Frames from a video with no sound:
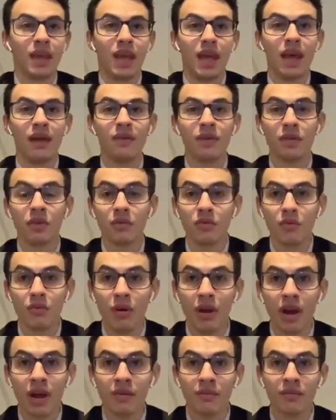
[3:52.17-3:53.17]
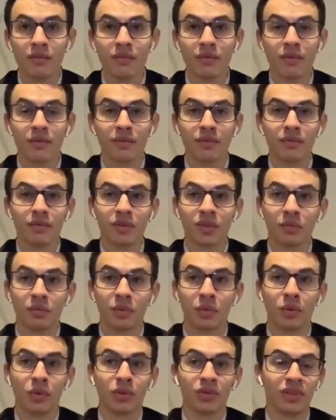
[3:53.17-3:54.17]
Having the right
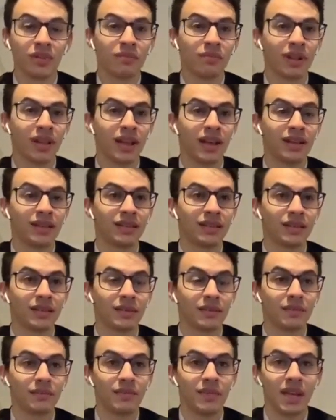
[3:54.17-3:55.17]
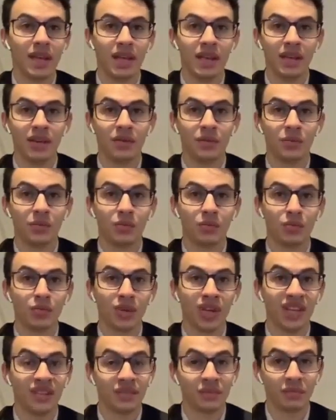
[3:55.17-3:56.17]
supports in place
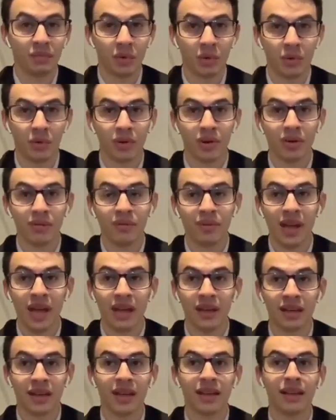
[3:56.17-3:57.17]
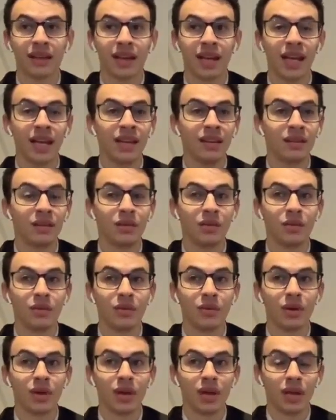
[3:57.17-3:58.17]
is important and can lead to
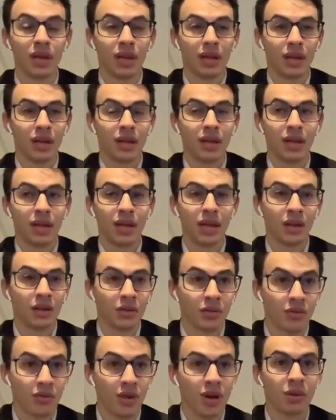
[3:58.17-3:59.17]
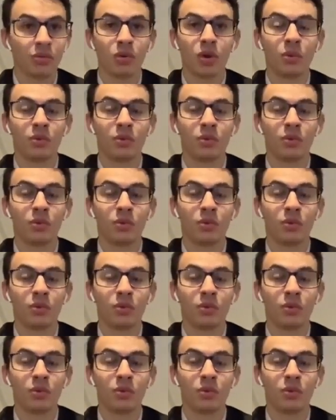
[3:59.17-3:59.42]
incredible